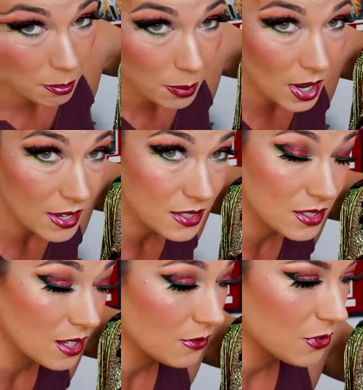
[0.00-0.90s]

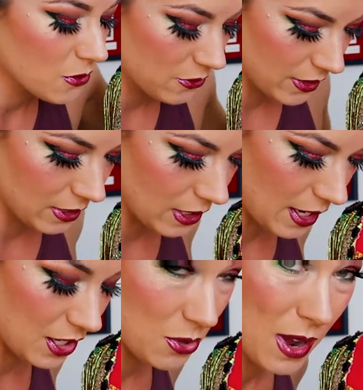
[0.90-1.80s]
bust if you feel
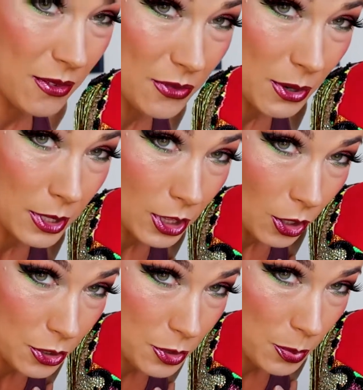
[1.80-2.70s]
like you have very
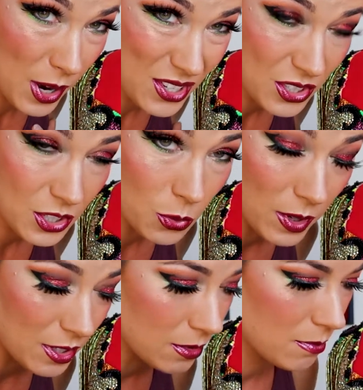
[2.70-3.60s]
large breasts and you
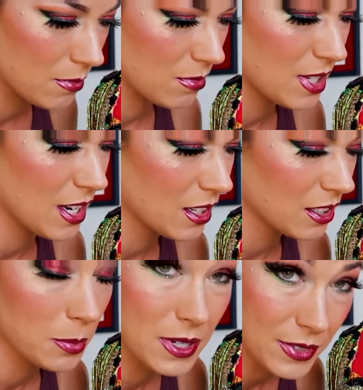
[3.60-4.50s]
want to take a
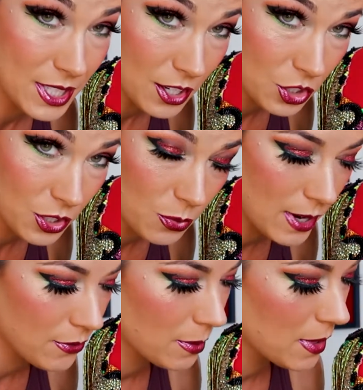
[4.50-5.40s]
little bit of attention away
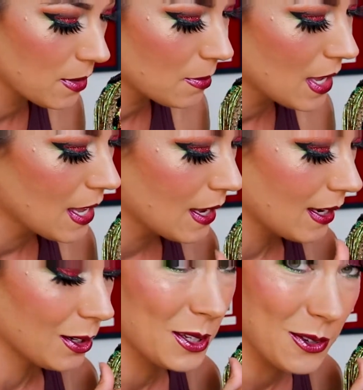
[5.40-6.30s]
from them.
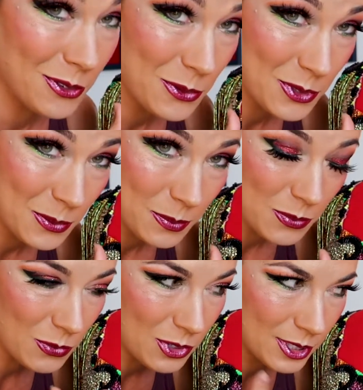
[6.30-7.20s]
It'll give you
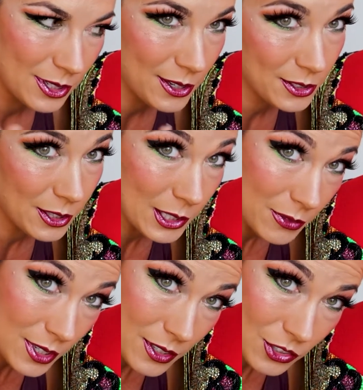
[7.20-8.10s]
some really nice
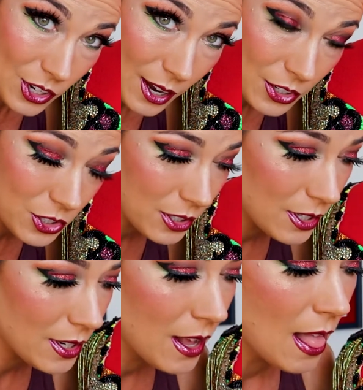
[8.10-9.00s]
cleavage,
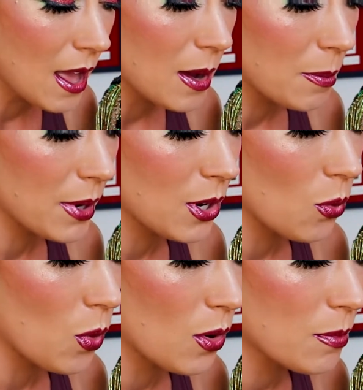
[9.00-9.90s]
actually, but it
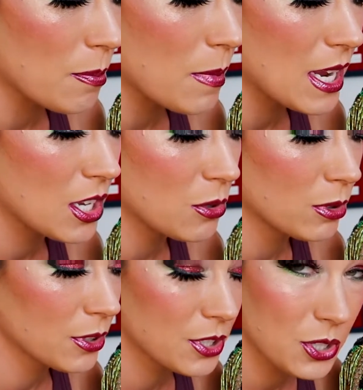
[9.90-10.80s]
won't make you
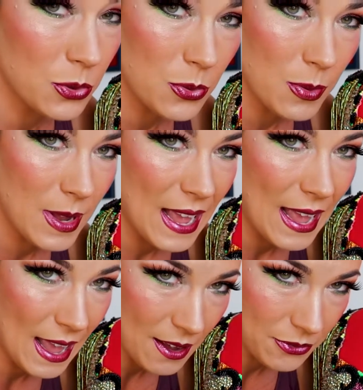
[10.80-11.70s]
look too
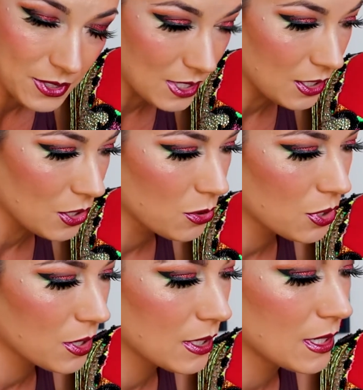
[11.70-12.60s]
hefty.
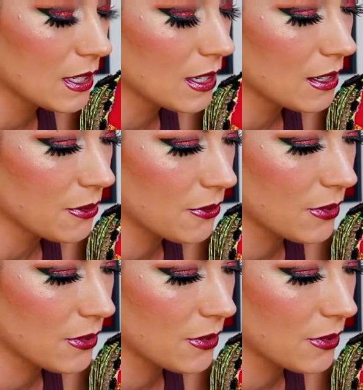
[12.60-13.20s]
Usually if